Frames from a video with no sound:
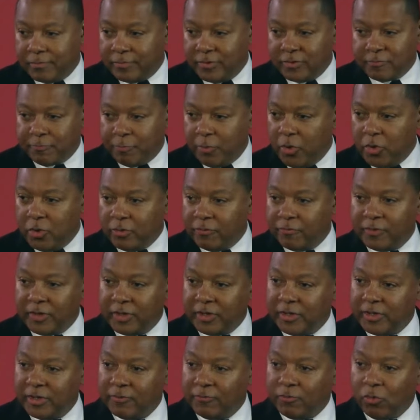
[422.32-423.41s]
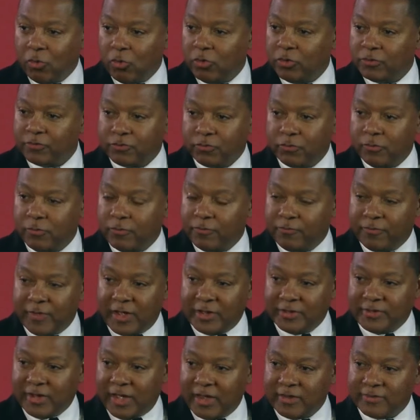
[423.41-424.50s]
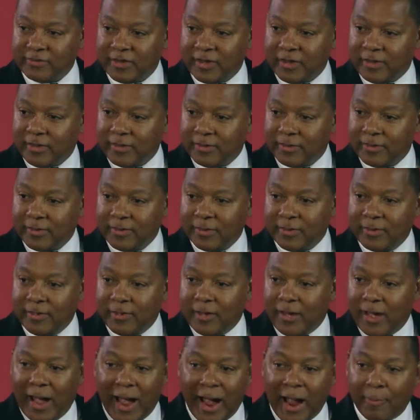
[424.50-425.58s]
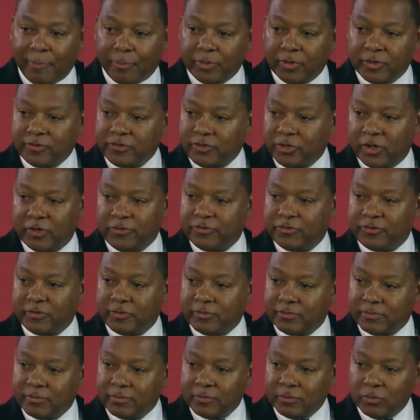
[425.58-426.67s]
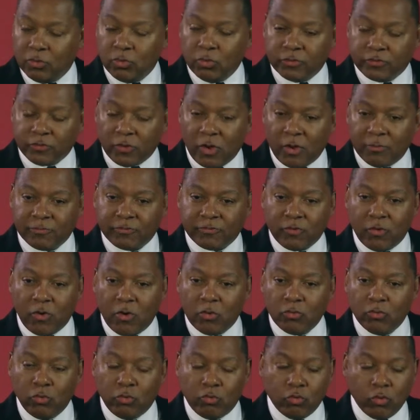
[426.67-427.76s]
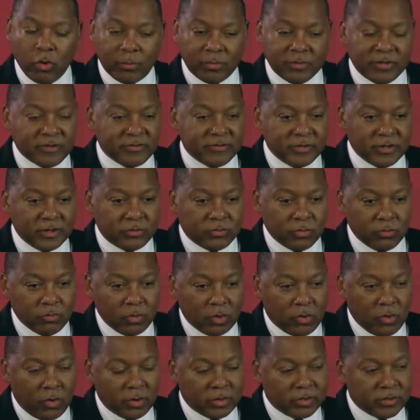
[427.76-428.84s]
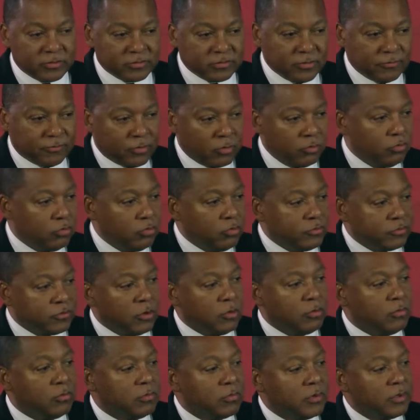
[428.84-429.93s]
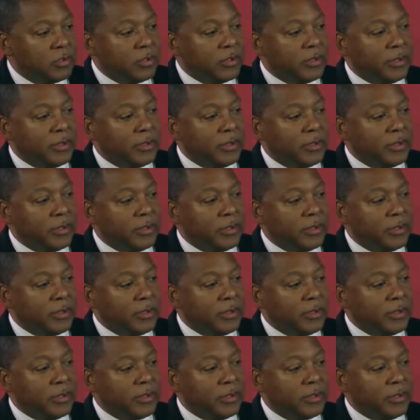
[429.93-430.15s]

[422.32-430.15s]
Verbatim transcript: the spirit of Italy, of course, through fantastic opera, touched Louis Armstrong, who grew up listening to recordings of Caruso,